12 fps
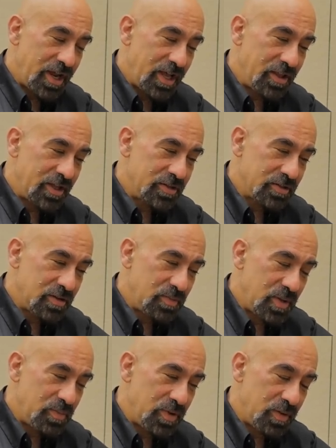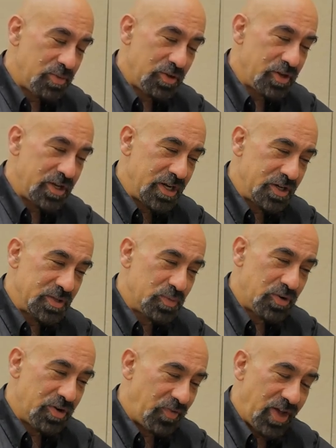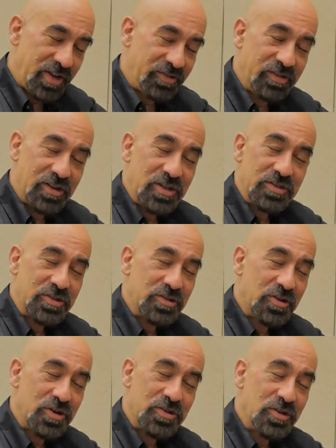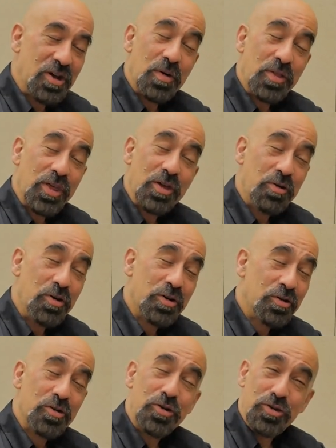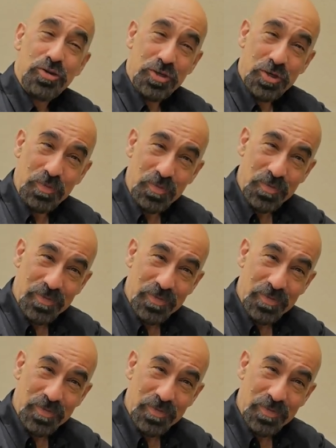aliens could be a billion years more advanced than us, it's hard to know what they could or couldn't do.